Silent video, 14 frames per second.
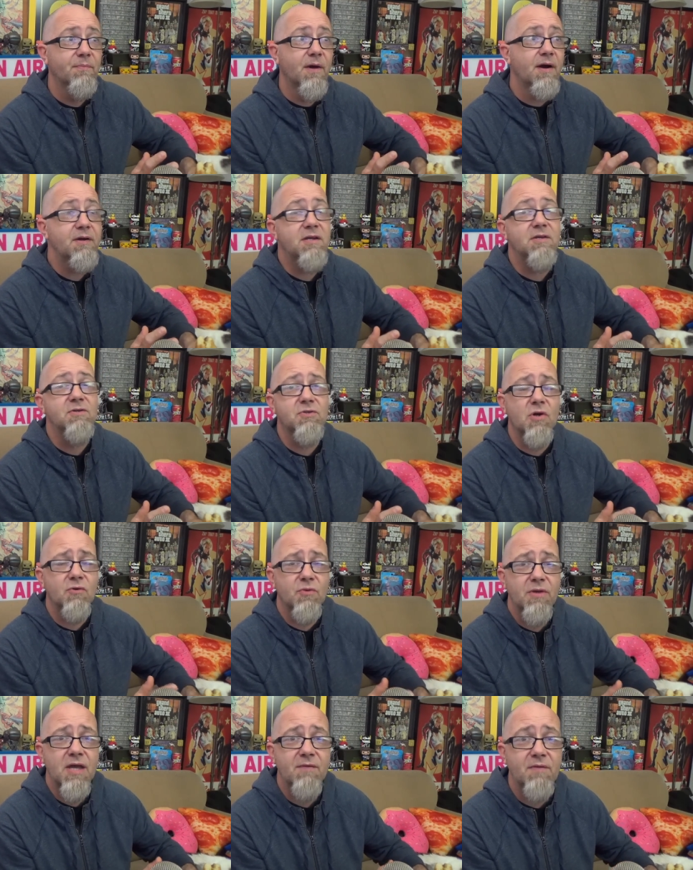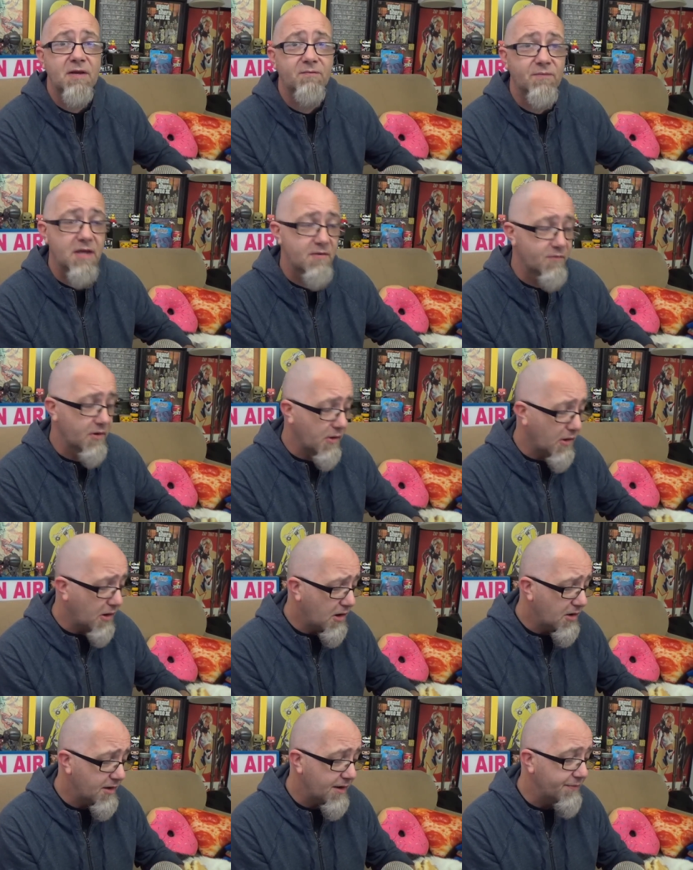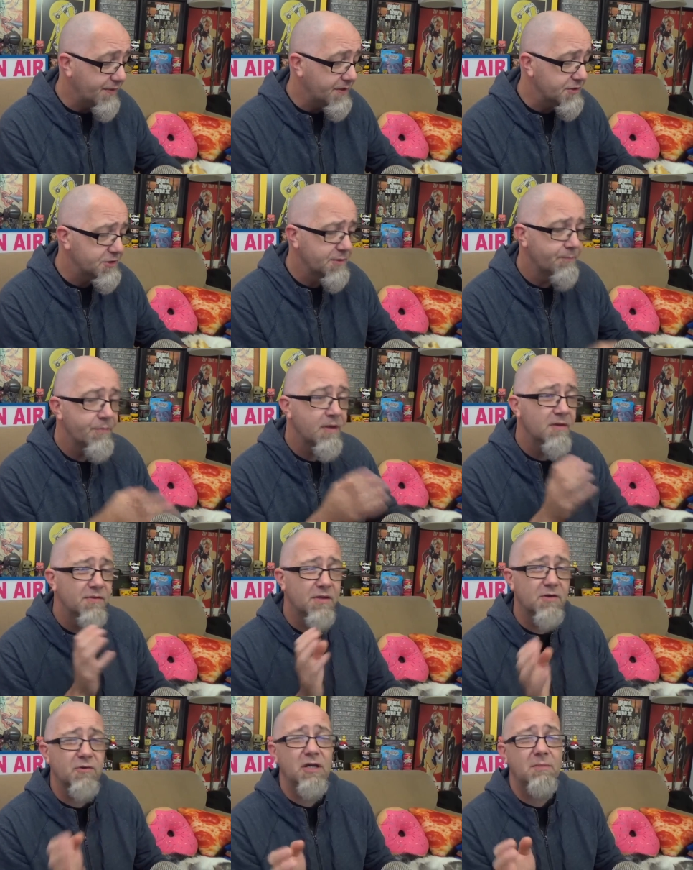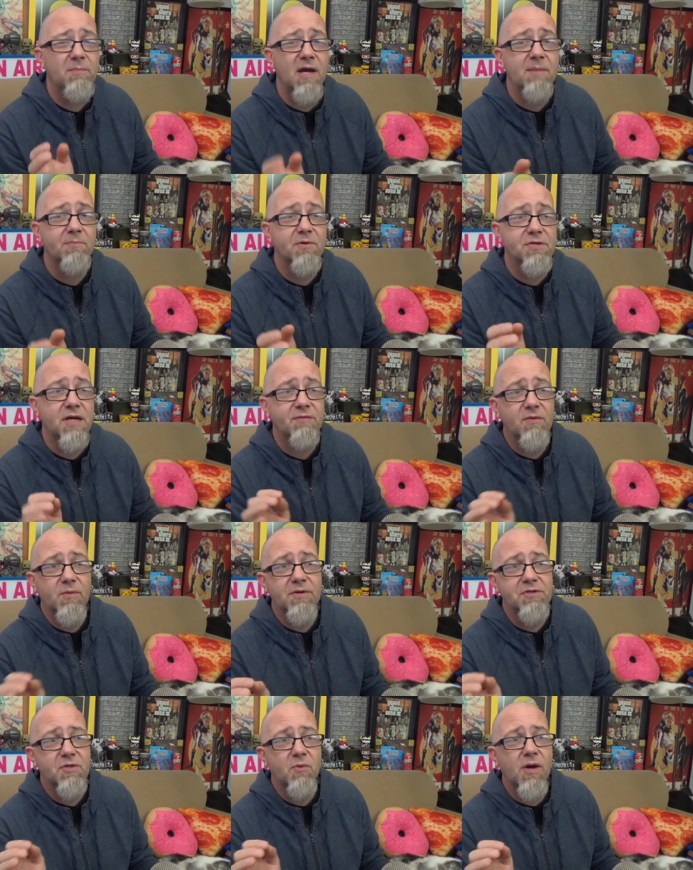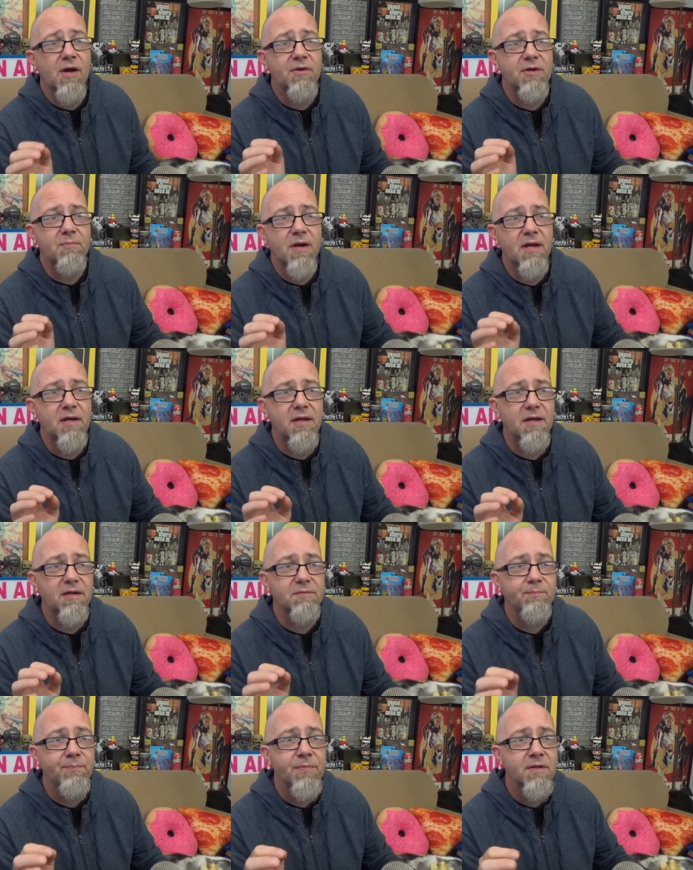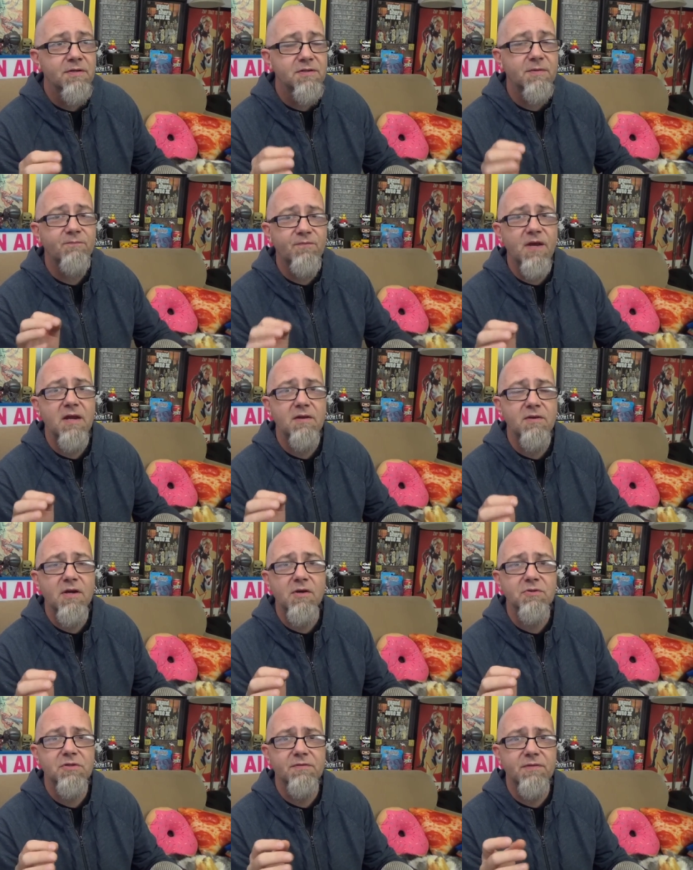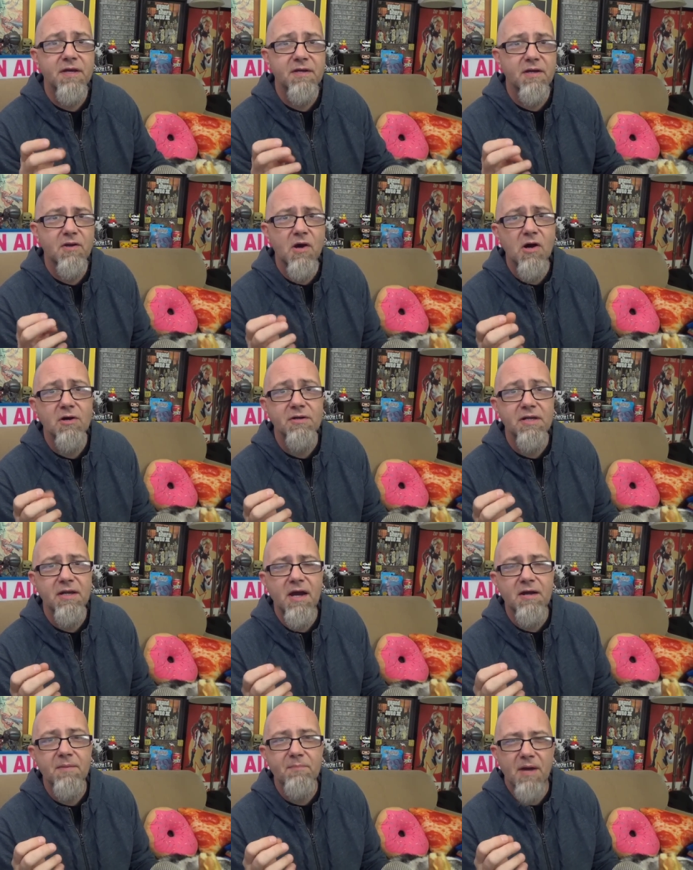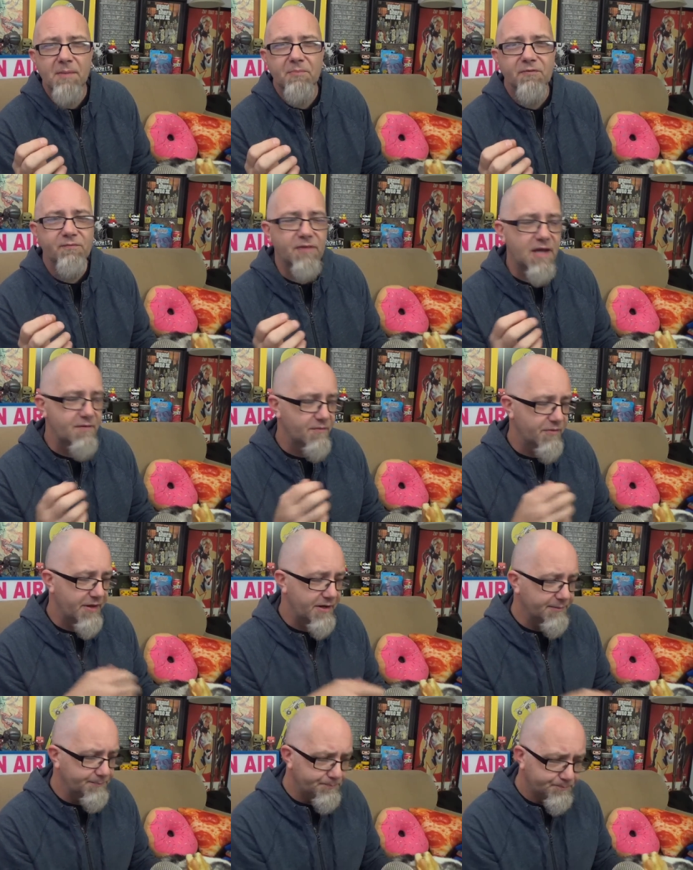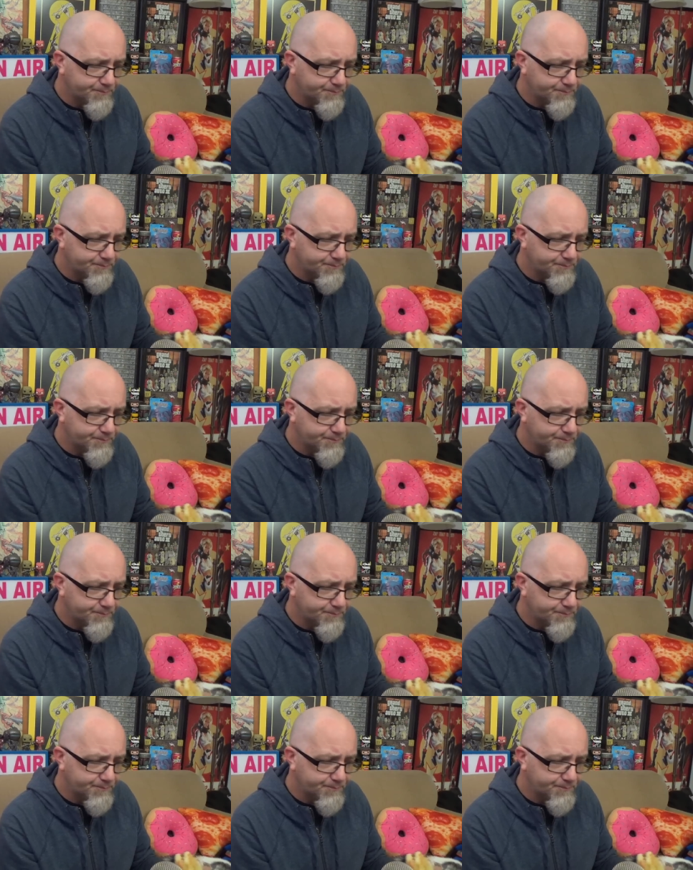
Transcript: onions don't really have any flavor at all on this. The green peppers, every once in a while, you might hit some faint notes of like a gardeny kind of pepper flavor there.